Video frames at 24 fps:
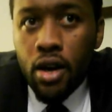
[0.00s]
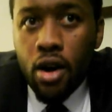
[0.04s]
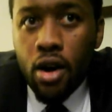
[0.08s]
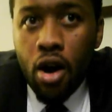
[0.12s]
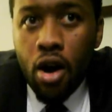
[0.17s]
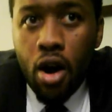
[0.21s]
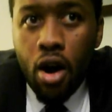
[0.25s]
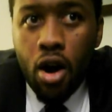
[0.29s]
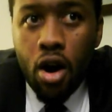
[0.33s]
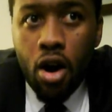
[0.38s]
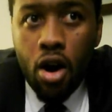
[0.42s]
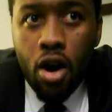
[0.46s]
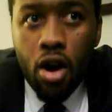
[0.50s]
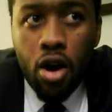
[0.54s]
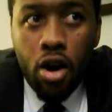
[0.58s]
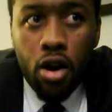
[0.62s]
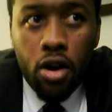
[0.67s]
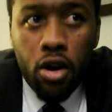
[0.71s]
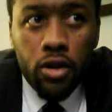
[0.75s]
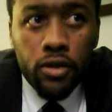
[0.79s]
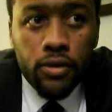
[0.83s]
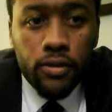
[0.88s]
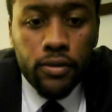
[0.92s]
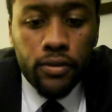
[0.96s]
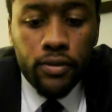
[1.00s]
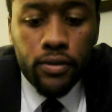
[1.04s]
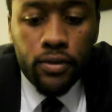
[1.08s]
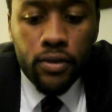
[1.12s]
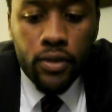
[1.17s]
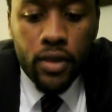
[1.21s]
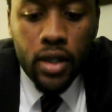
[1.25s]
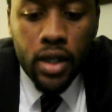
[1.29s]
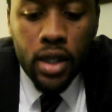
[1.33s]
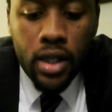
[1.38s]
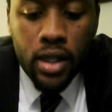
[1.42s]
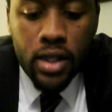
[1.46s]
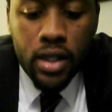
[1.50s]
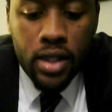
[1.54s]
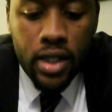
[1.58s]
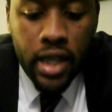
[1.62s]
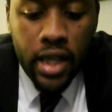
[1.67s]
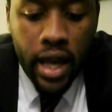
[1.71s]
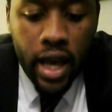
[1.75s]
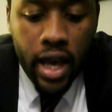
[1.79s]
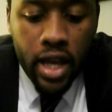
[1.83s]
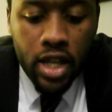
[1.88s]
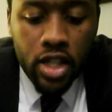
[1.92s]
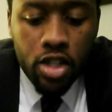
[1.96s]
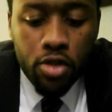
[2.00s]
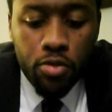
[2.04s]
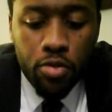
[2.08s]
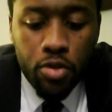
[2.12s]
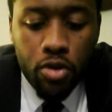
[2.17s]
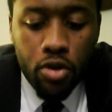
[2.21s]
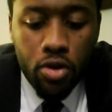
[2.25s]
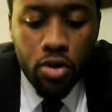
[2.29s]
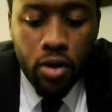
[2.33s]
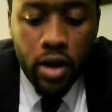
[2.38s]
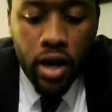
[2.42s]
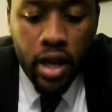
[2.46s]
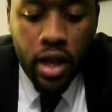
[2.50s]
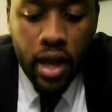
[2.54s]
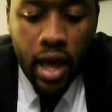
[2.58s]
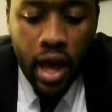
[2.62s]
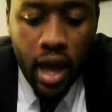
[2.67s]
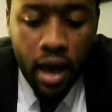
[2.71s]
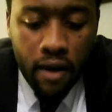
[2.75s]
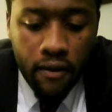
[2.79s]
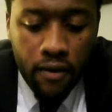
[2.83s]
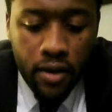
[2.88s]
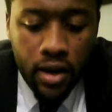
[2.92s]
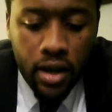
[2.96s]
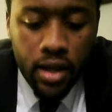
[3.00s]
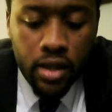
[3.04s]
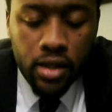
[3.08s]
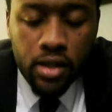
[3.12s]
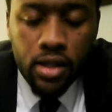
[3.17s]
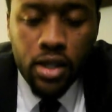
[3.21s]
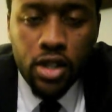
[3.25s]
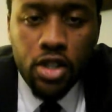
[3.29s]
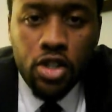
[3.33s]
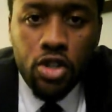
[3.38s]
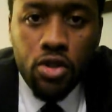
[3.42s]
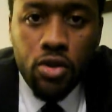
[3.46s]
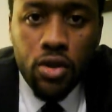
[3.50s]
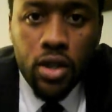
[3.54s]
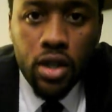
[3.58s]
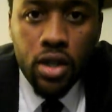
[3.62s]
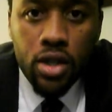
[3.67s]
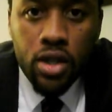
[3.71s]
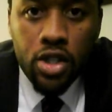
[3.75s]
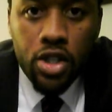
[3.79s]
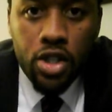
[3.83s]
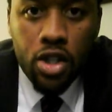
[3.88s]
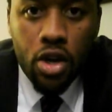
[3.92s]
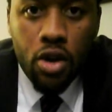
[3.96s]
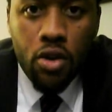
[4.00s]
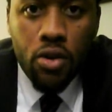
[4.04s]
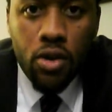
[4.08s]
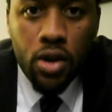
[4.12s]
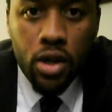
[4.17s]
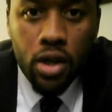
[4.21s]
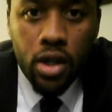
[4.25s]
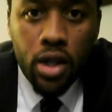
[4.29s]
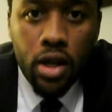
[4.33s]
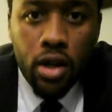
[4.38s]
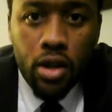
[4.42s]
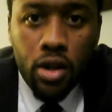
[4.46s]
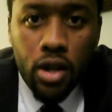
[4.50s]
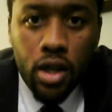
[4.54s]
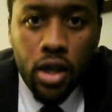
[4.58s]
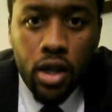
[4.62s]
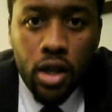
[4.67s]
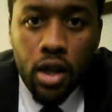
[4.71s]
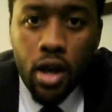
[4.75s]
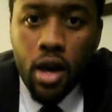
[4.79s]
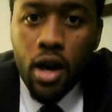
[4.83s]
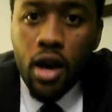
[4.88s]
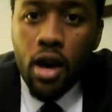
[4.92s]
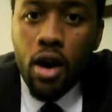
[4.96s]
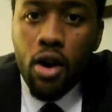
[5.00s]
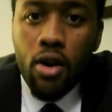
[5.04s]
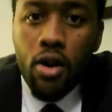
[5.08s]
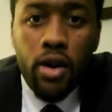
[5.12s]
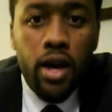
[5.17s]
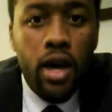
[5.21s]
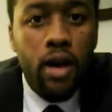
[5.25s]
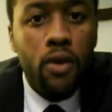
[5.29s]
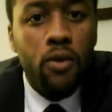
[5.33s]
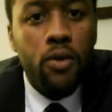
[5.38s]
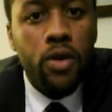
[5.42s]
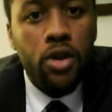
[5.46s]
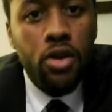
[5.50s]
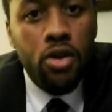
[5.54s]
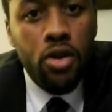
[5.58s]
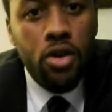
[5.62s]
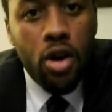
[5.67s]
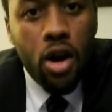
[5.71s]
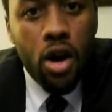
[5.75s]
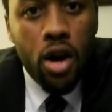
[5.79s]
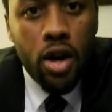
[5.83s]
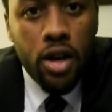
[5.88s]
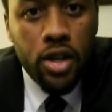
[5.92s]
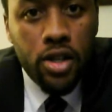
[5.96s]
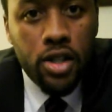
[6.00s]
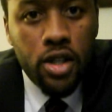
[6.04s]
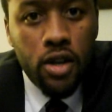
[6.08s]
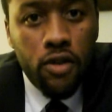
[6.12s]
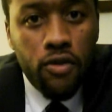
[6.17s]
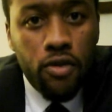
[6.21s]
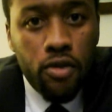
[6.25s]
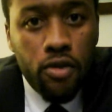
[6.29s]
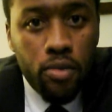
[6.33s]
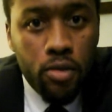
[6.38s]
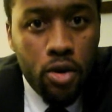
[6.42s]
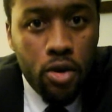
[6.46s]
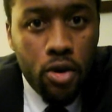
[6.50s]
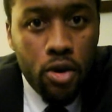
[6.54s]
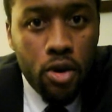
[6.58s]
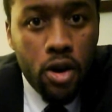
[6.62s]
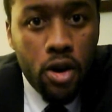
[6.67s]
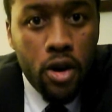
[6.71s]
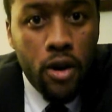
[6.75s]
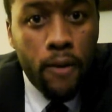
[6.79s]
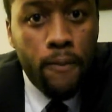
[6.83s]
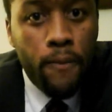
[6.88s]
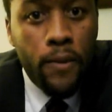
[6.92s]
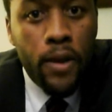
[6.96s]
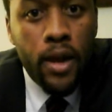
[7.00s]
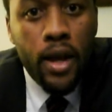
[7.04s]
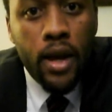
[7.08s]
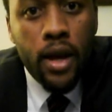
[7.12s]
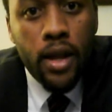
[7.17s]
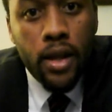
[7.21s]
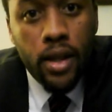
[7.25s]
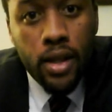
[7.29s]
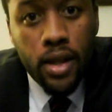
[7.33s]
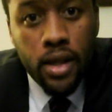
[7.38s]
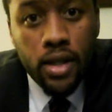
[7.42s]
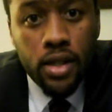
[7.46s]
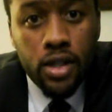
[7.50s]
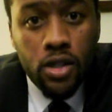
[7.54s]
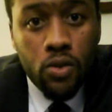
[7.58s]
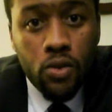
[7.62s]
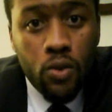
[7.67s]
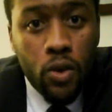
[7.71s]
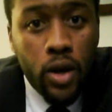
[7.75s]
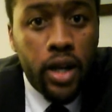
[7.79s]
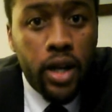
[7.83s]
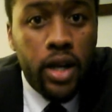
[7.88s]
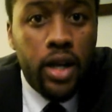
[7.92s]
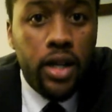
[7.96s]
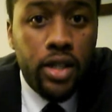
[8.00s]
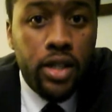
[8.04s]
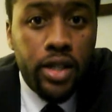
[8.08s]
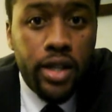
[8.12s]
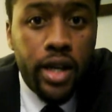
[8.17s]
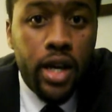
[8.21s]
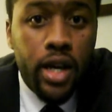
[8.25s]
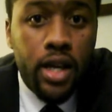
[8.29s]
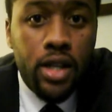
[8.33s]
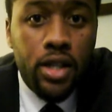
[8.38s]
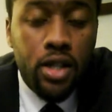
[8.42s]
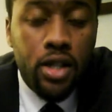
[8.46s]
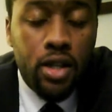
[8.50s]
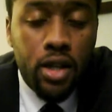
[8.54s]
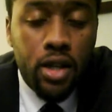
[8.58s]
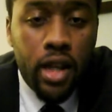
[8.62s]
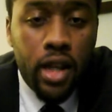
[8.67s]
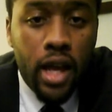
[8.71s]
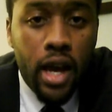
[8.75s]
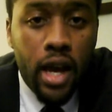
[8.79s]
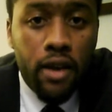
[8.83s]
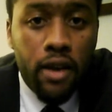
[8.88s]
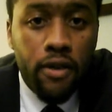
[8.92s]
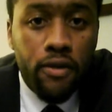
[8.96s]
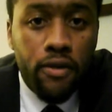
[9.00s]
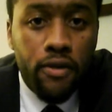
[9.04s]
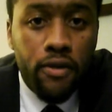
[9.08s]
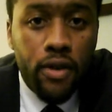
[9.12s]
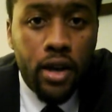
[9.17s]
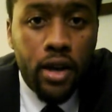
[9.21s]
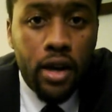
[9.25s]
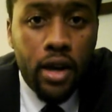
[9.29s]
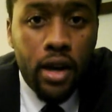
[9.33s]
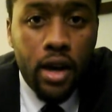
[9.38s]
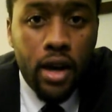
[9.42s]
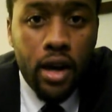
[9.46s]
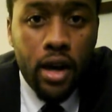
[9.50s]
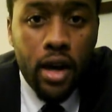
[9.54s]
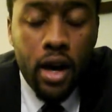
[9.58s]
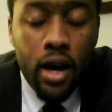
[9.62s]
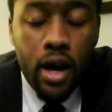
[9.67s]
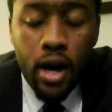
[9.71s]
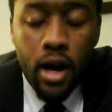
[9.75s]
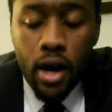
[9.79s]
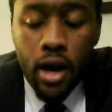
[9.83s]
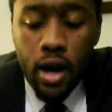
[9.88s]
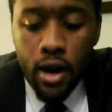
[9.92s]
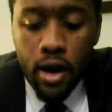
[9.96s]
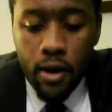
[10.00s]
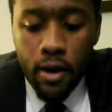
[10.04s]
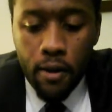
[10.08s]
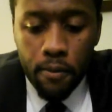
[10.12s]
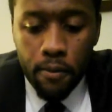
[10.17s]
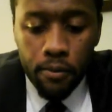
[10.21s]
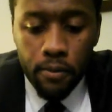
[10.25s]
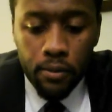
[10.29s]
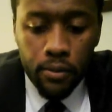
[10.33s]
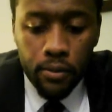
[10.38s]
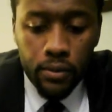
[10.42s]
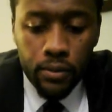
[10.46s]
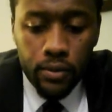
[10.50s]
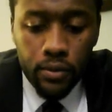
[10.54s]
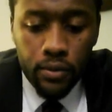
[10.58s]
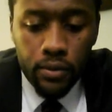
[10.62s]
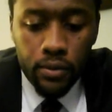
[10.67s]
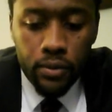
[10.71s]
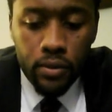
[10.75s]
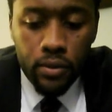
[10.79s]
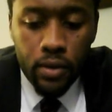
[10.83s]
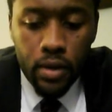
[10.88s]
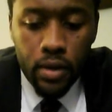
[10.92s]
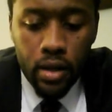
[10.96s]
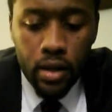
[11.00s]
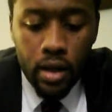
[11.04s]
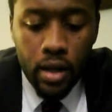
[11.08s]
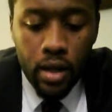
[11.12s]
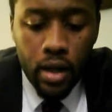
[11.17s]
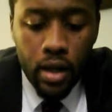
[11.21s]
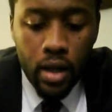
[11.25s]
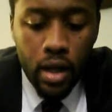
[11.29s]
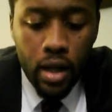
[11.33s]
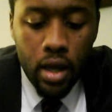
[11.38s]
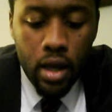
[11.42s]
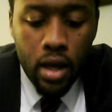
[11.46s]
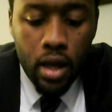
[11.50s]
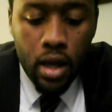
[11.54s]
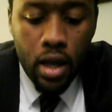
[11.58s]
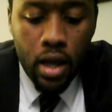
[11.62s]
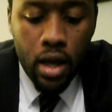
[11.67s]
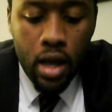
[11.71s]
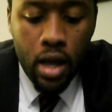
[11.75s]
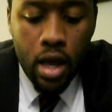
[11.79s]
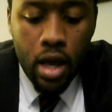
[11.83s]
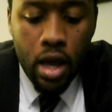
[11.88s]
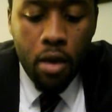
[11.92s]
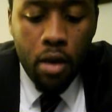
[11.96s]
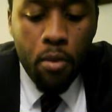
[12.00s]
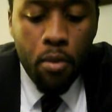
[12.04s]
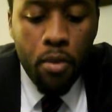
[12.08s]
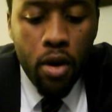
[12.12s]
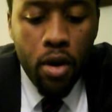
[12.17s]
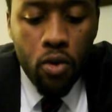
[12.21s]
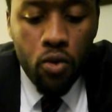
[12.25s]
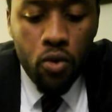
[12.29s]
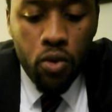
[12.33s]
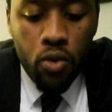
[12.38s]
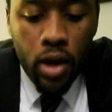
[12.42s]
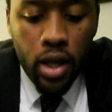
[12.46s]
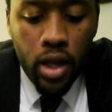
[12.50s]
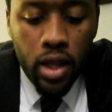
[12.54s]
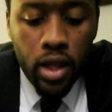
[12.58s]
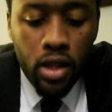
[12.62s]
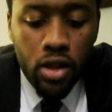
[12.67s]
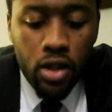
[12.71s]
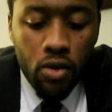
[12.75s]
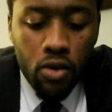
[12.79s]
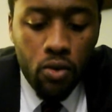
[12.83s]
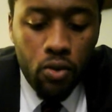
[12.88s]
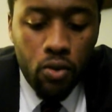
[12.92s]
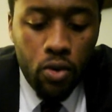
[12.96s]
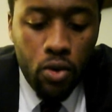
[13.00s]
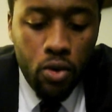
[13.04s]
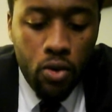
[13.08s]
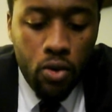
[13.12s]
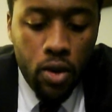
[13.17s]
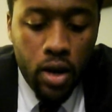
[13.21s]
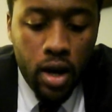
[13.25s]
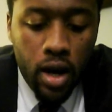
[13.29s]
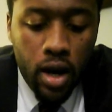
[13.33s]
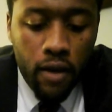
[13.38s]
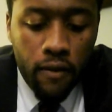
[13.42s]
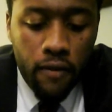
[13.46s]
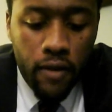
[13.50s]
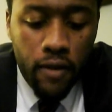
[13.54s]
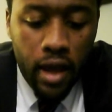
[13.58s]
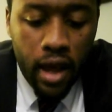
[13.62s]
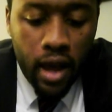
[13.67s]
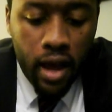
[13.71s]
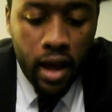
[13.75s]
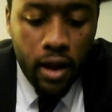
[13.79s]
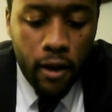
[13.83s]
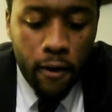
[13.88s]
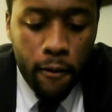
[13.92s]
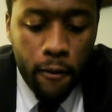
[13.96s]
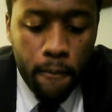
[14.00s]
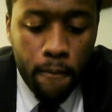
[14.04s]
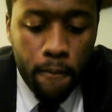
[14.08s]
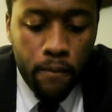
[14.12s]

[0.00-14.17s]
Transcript: are tangible and evidence that you can show clearly, okay, when you call yourself a Moor, this is what can change in your life. But really the root of that